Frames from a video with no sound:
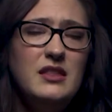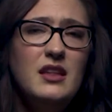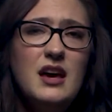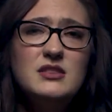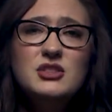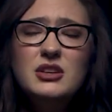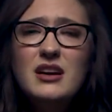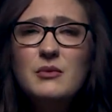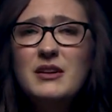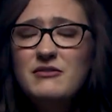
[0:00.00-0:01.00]
the last year,
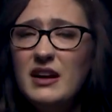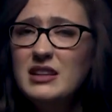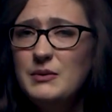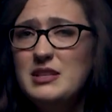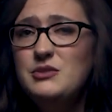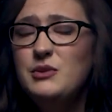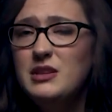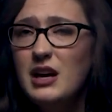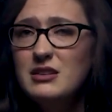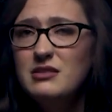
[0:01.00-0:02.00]
I finally went to a
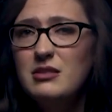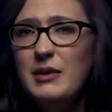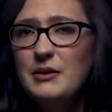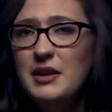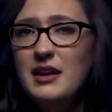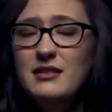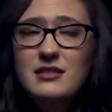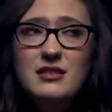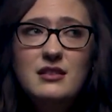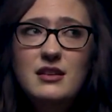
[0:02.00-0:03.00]
doctor about it,
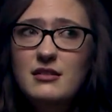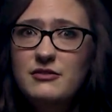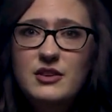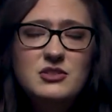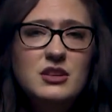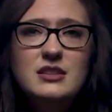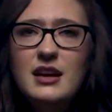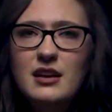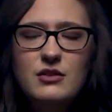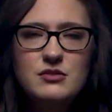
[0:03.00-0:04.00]
and he officially
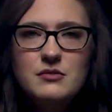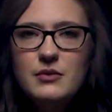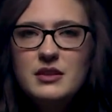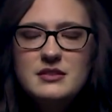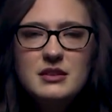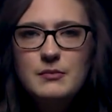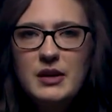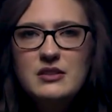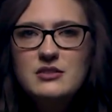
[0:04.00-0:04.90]
diagnosed me with a sleeping